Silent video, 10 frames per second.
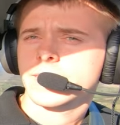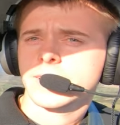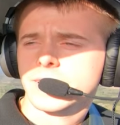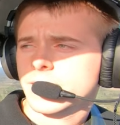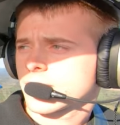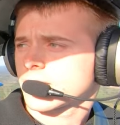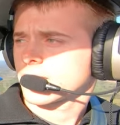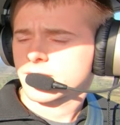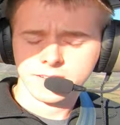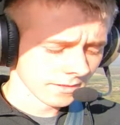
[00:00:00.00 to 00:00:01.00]
Cherokee
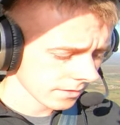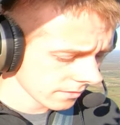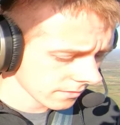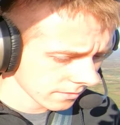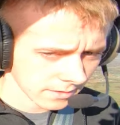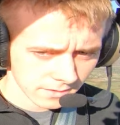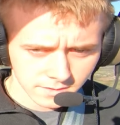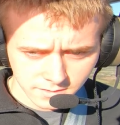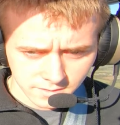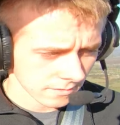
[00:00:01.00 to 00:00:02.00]
29 Hotel, squawk
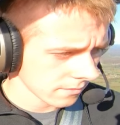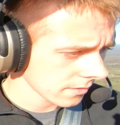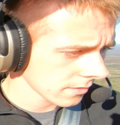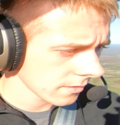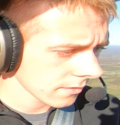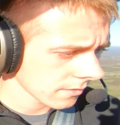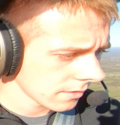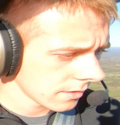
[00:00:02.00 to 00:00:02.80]
0266.